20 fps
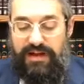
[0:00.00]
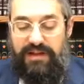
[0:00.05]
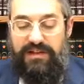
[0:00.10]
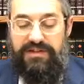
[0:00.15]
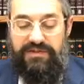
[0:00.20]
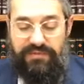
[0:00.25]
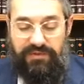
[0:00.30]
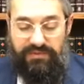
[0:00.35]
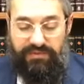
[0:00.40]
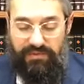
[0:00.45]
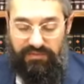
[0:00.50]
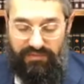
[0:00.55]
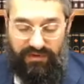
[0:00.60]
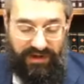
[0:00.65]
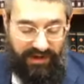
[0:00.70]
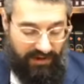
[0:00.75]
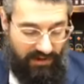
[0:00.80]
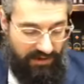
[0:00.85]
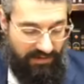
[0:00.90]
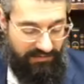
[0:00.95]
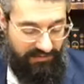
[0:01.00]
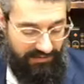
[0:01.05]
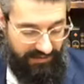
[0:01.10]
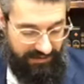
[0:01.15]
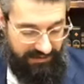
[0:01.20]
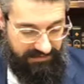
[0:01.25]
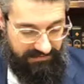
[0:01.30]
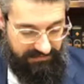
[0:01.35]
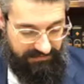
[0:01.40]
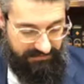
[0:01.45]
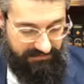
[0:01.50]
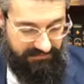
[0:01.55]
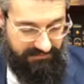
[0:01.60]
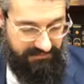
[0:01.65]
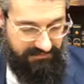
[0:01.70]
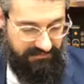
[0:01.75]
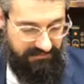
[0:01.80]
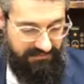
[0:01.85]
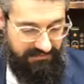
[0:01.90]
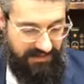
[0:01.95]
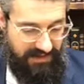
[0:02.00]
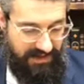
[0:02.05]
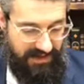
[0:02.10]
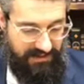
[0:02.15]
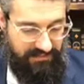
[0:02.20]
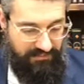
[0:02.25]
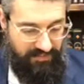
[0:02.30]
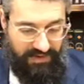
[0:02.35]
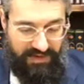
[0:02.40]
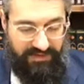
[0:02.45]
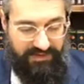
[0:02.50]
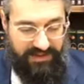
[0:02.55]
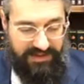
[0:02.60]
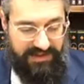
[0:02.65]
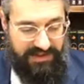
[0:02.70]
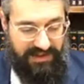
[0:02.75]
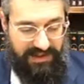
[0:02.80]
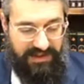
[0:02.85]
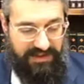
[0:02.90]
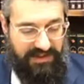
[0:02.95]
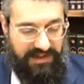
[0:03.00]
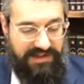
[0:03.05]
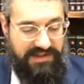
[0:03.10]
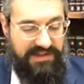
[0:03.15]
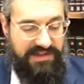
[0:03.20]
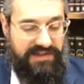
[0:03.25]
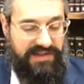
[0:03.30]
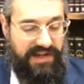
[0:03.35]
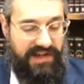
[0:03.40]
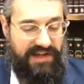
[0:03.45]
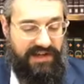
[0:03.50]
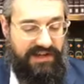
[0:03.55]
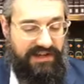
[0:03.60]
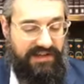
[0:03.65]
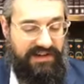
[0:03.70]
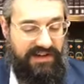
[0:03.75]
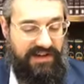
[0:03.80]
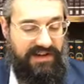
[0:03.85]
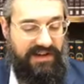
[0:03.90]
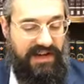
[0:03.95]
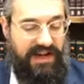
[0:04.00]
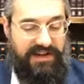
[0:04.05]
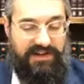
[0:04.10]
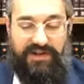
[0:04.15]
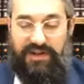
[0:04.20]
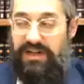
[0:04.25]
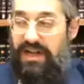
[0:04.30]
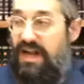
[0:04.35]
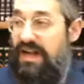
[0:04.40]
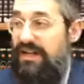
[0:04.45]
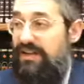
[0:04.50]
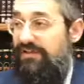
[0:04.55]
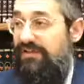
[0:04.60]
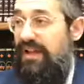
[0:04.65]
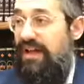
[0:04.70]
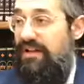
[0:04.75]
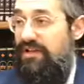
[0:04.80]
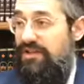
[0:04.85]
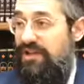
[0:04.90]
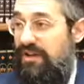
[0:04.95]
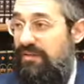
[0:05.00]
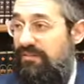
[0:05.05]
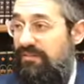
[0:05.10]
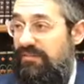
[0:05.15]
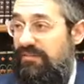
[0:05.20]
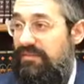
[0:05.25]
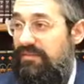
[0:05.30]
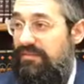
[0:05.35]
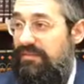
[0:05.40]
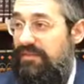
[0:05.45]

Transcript: else would we bring an offering? And previously, it doesn't say Asher Yaakov LaHashem